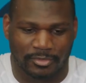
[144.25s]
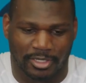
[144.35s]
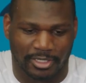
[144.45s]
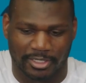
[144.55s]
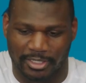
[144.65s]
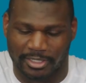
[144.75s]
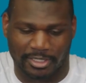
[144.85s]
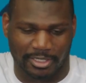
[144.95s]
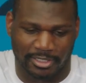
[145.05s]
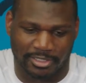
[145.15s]
and I
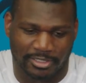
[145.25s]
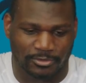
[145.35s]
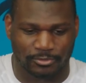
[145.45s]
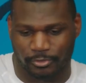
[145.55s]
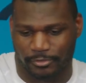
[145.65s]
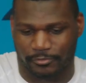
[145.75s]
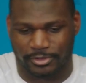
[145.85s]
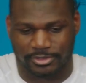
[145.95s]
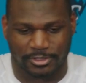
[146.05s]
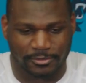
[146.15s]
let that work for
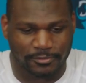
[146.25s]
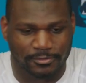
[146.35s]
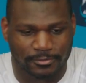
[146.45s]
itself.